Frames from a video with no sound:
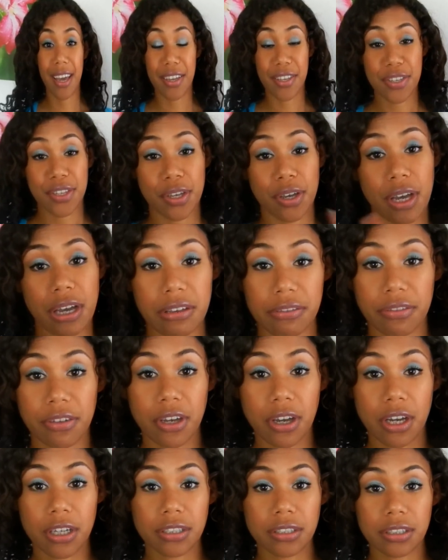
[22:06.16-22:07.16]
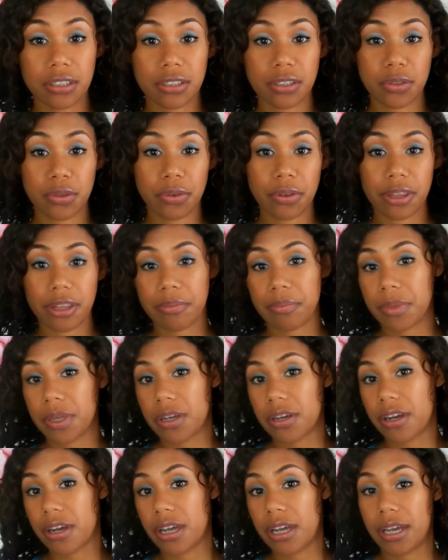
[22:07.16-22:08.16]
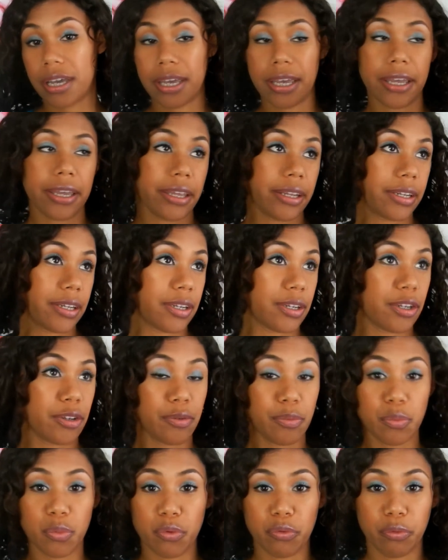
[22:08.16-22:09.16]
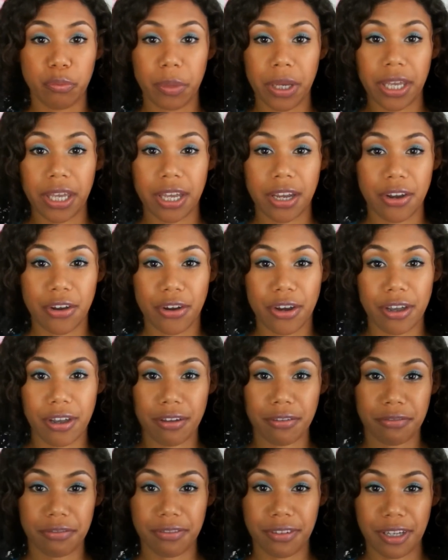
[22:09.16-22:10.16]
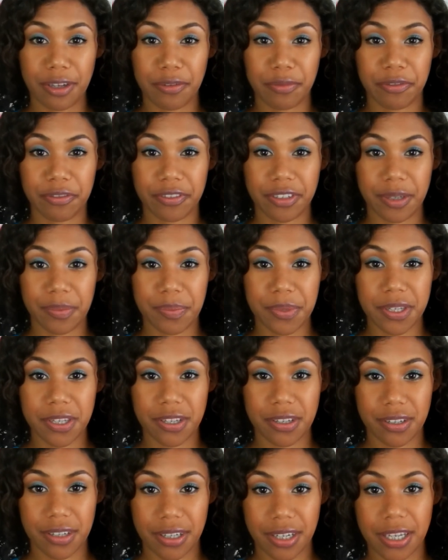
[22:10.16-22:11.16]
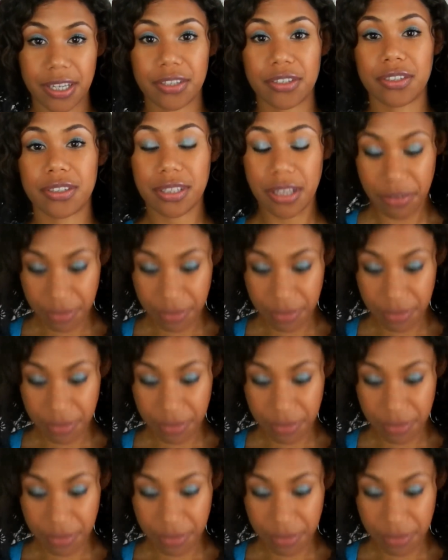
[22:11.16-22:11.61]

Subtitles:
guys, so I've gone to the mirror and moved my hair around, fluffed up certain edges.